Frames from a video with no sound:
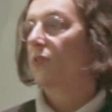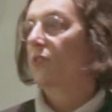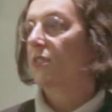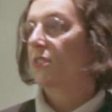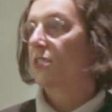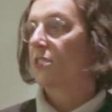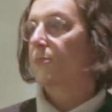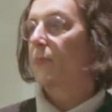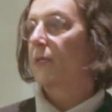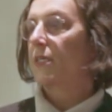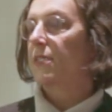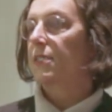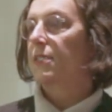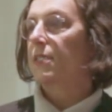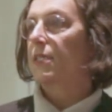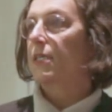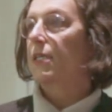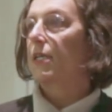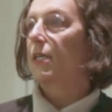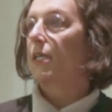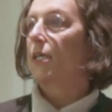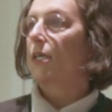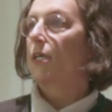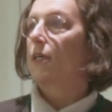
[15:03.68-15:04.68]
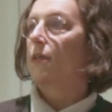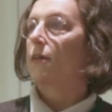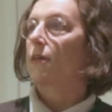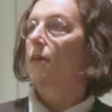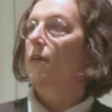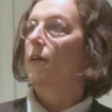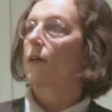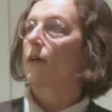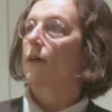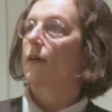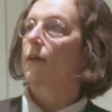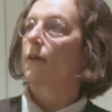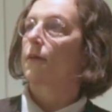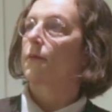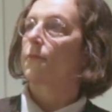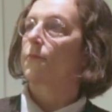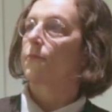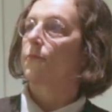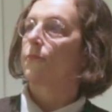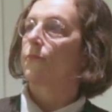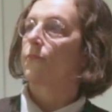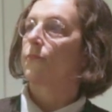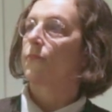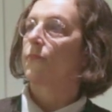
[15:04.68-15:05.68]
this is basically
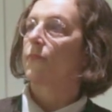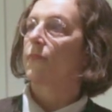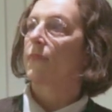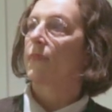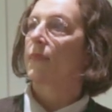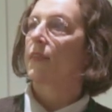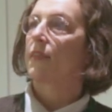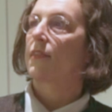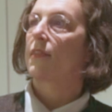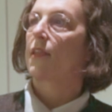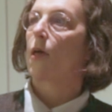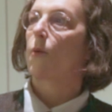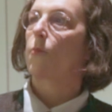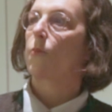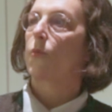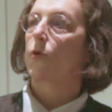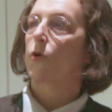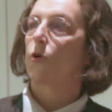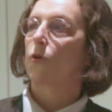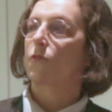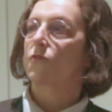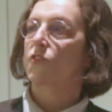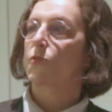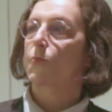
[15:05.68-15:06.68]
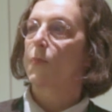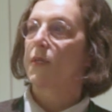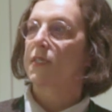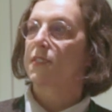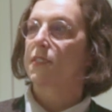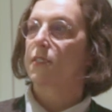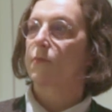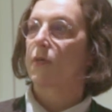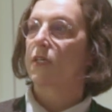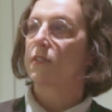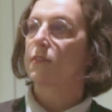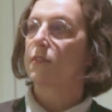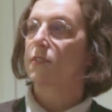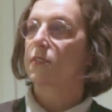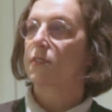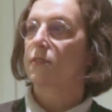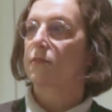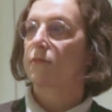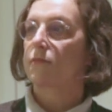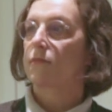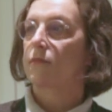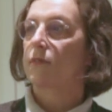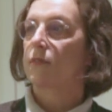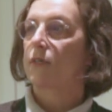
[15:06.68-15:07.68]
number of specimens
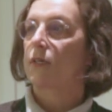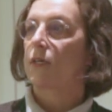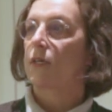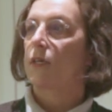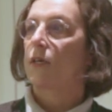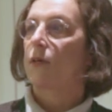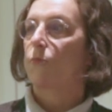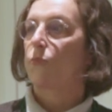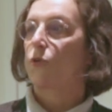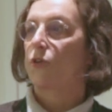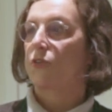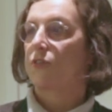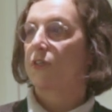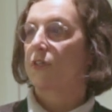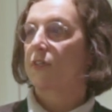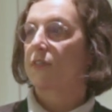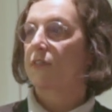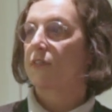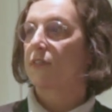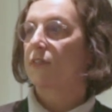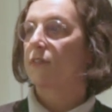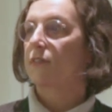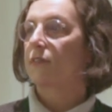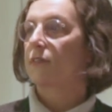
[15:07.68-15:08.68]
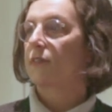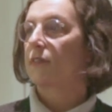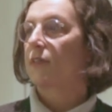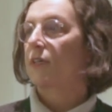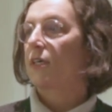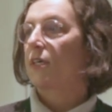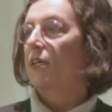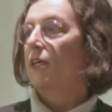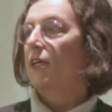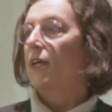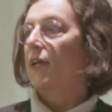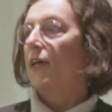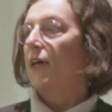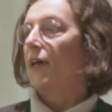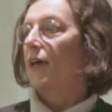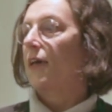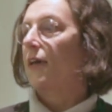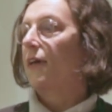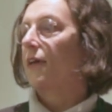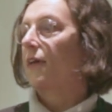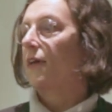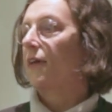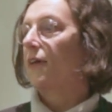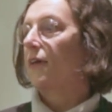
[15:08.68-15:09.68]
predicted.
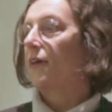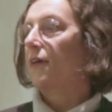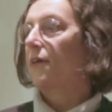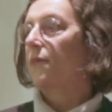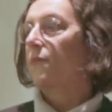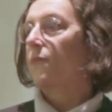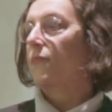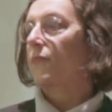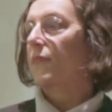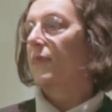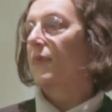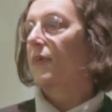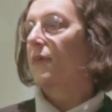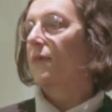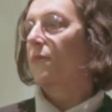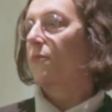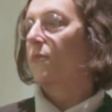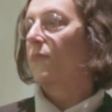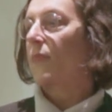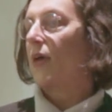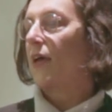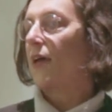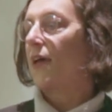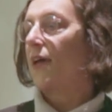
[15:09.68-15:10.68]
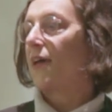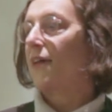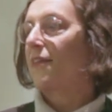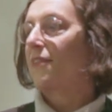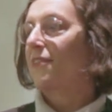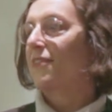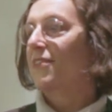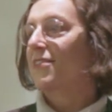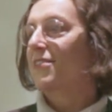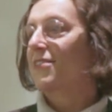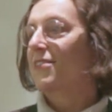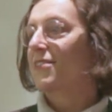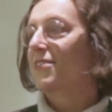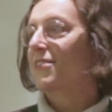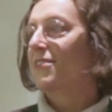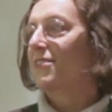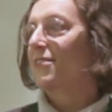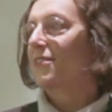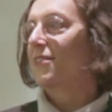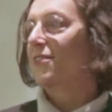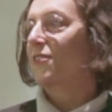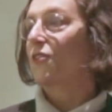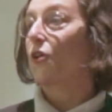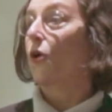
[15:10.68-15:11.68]
And this is,
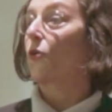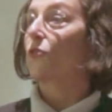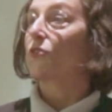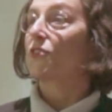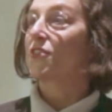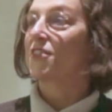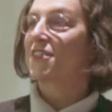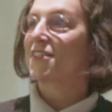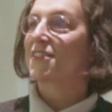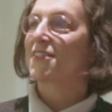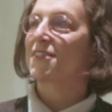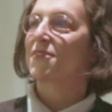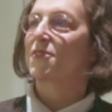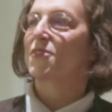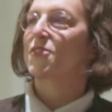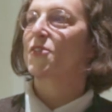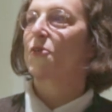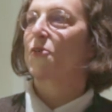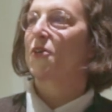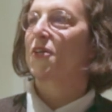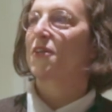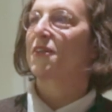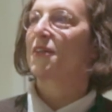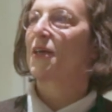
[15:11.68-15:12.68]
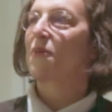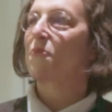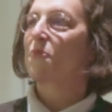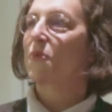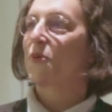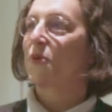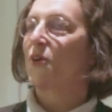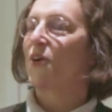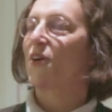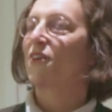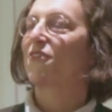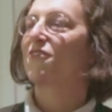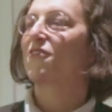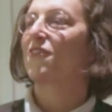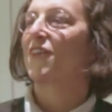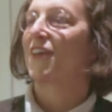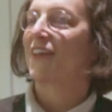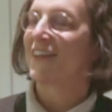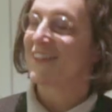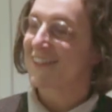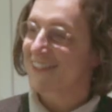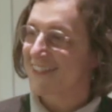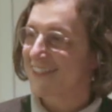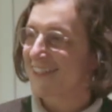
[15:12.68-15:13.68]
number of
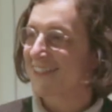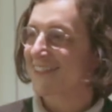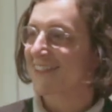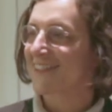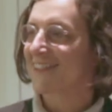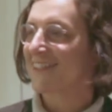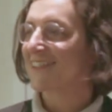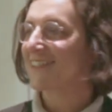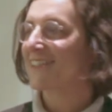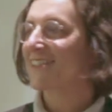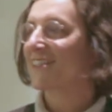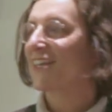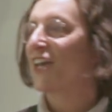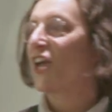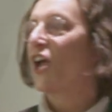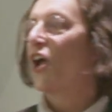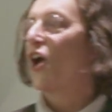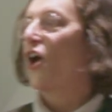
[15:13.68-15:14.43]
instances